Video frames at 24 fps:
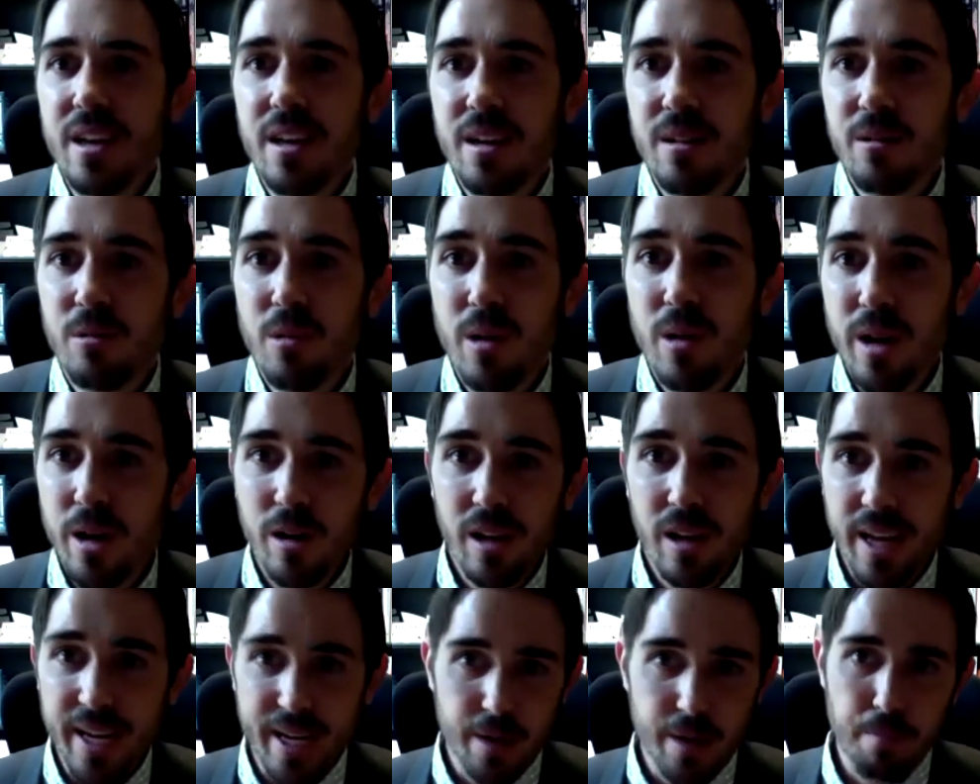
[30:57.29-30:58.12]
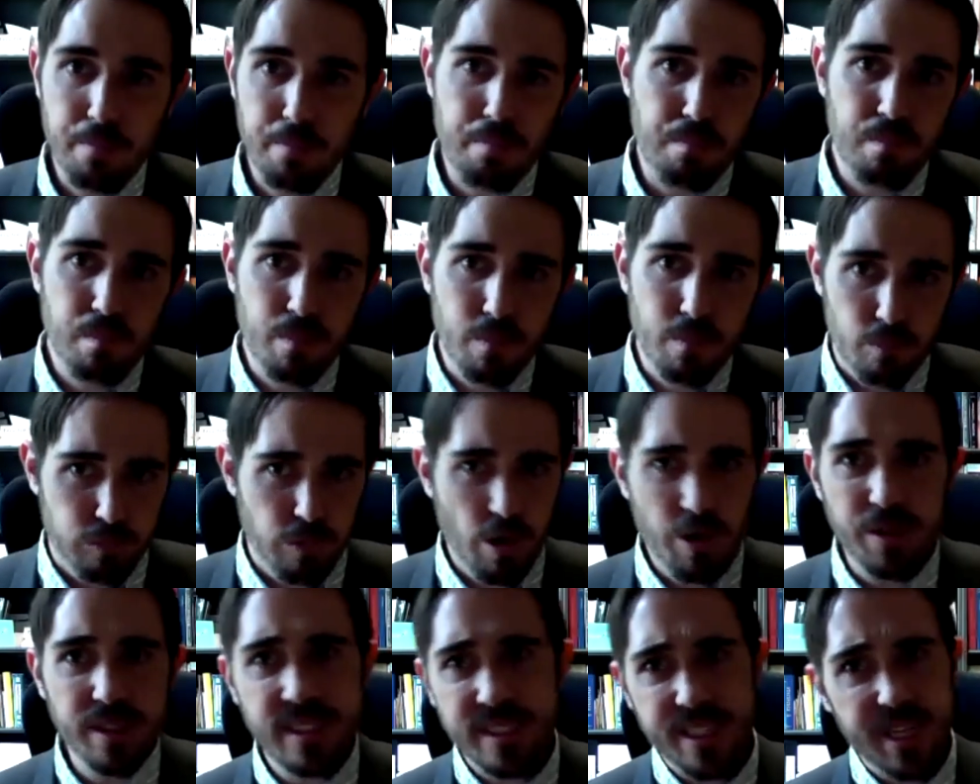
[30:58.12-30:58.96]
where like
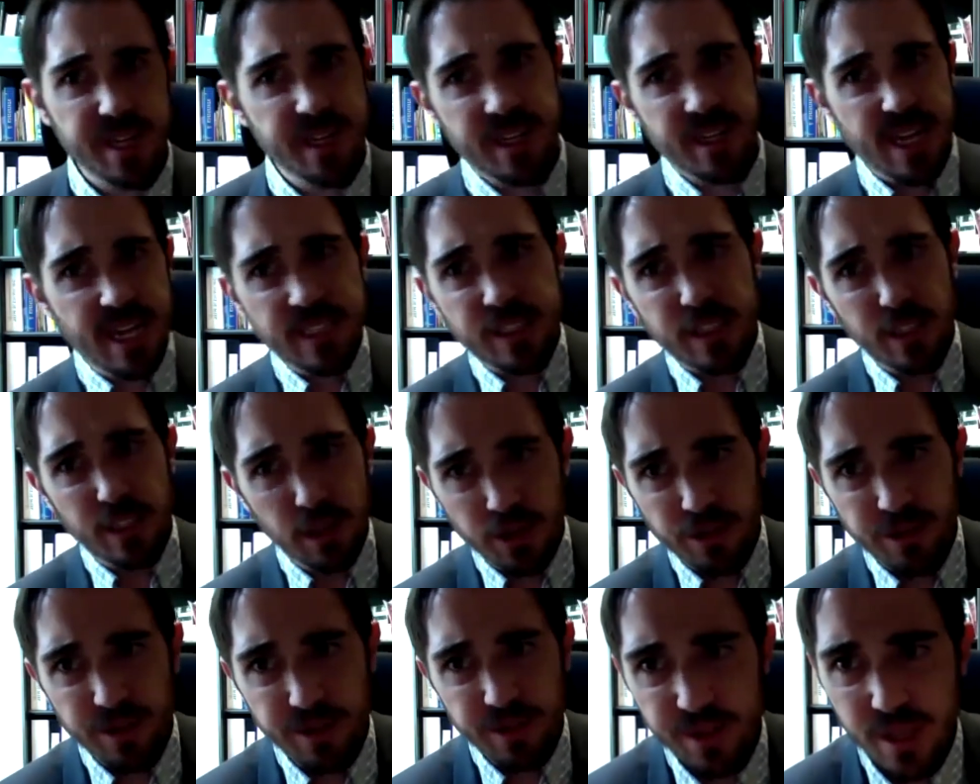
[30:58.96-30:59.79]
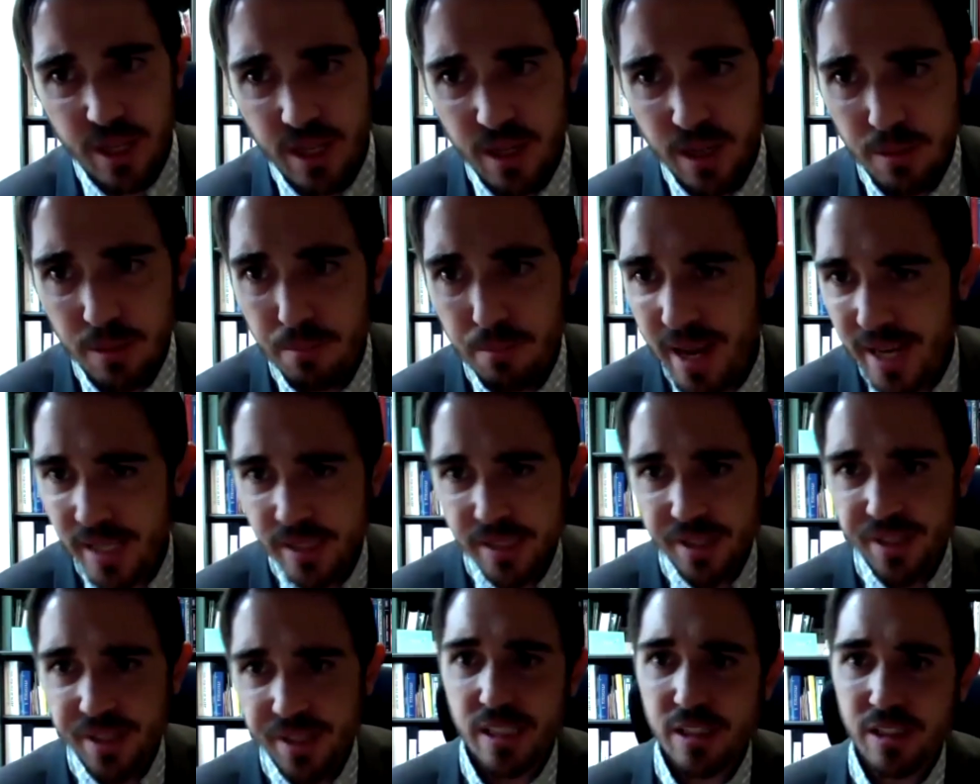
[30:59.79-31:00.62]
rodents didn't get to learn the maze
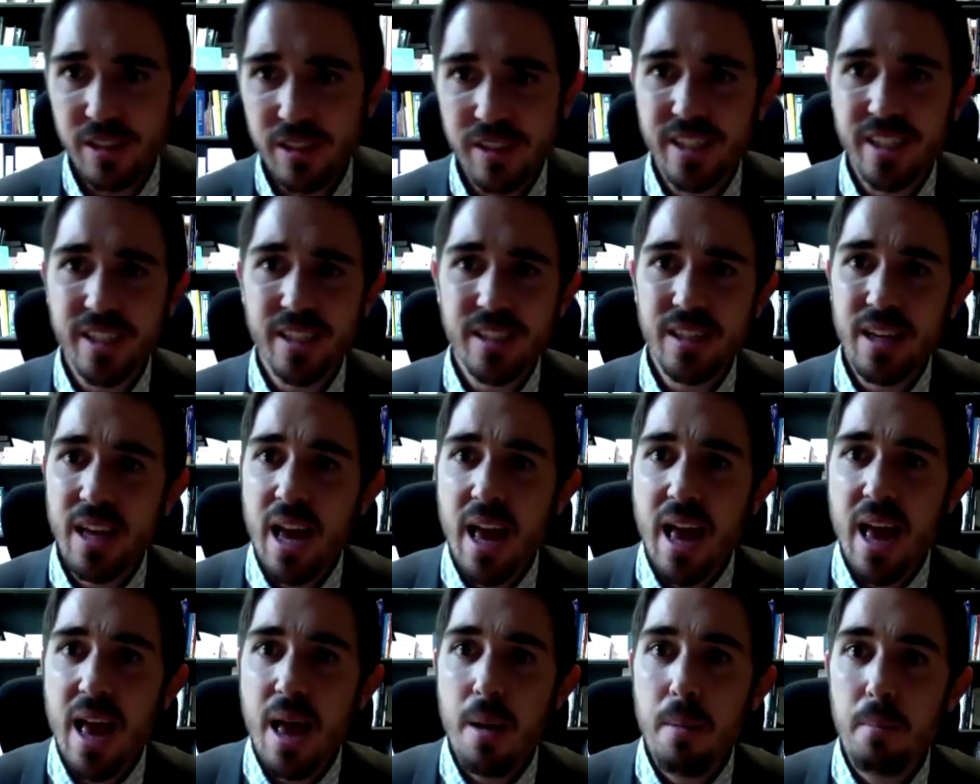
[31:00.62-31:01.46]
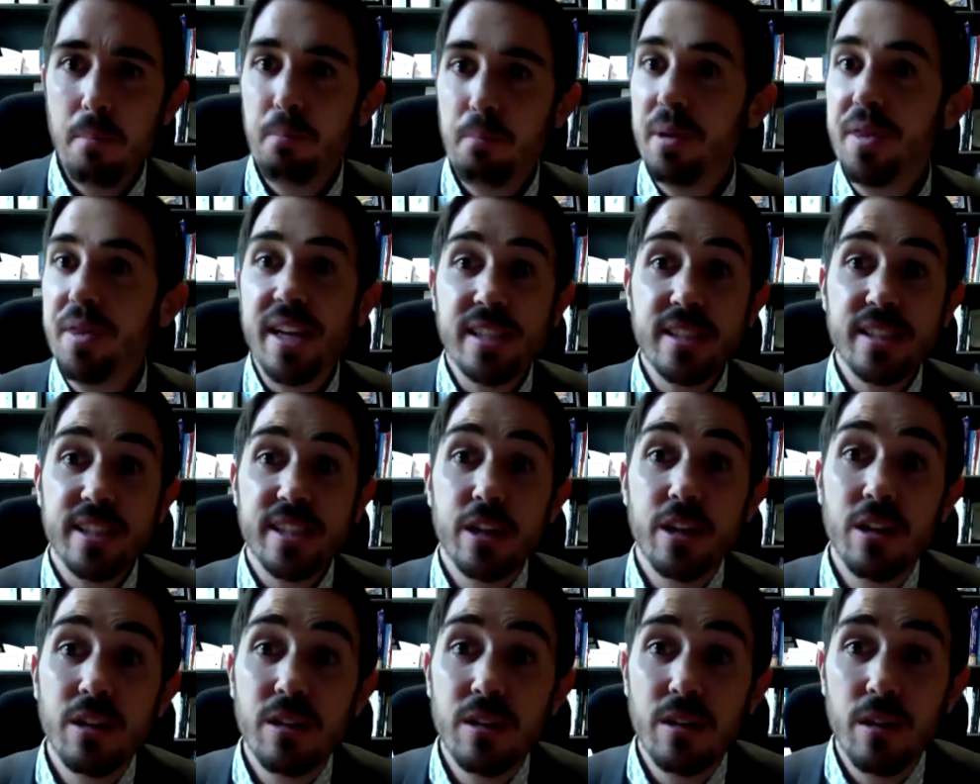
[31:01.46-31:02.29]
initially but they
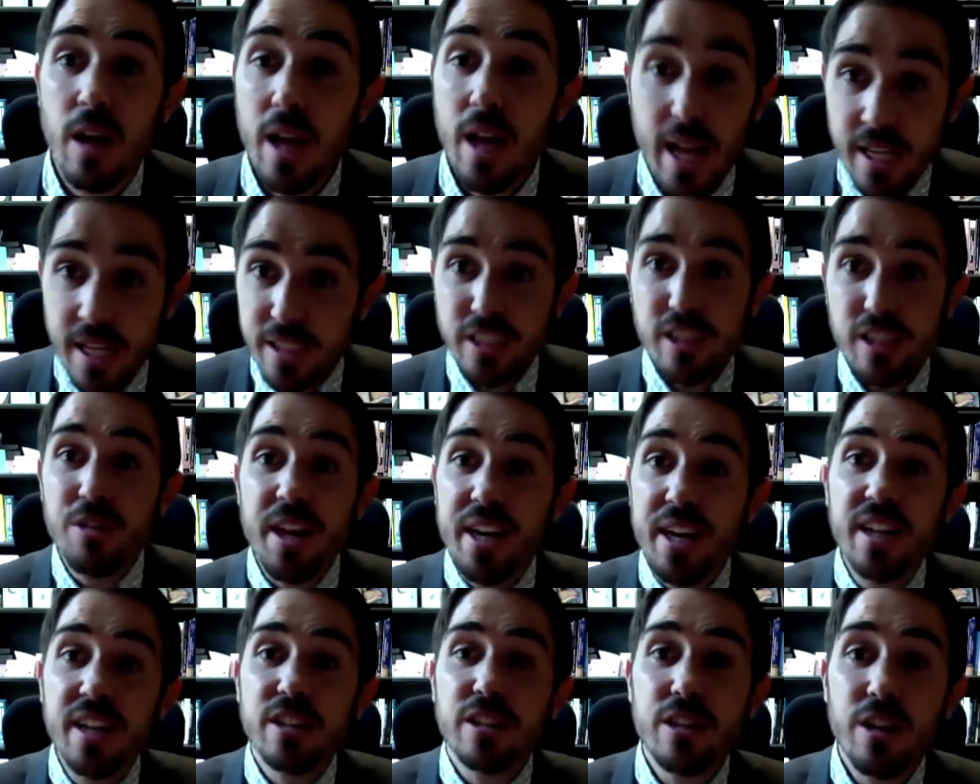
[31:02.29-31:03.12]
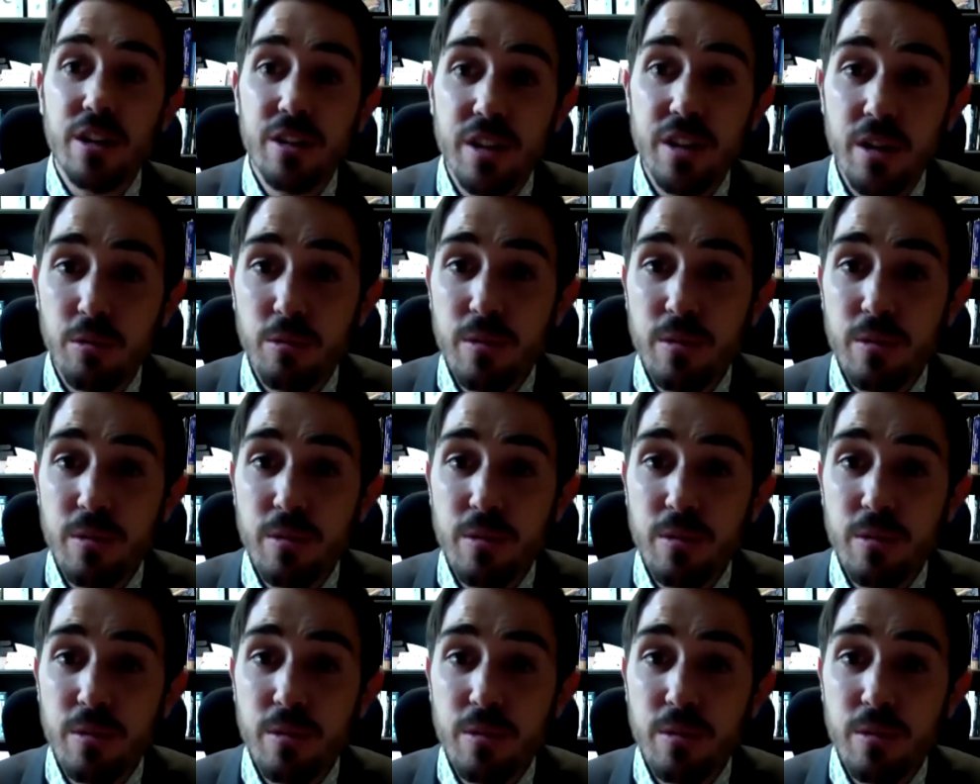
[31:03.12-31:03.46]
still uh, and so they didn't show the